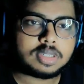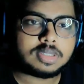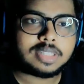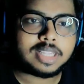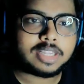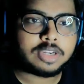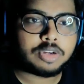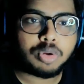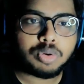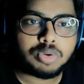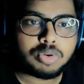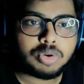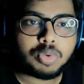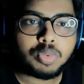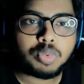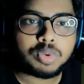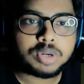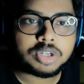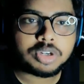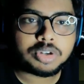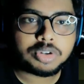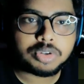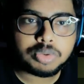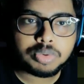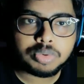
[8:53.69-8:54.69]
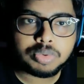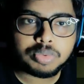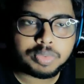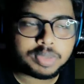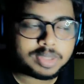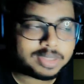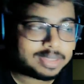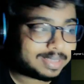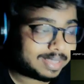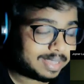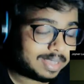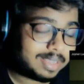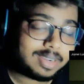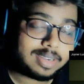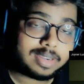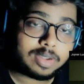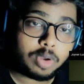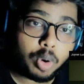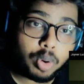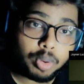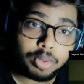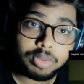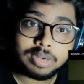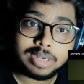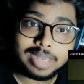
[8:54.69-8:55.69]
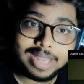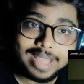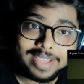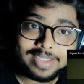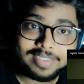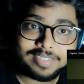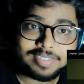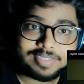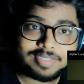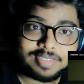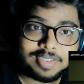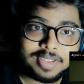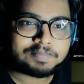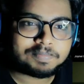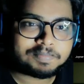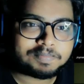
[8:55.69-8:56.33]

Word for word: they don't know what to do with their own life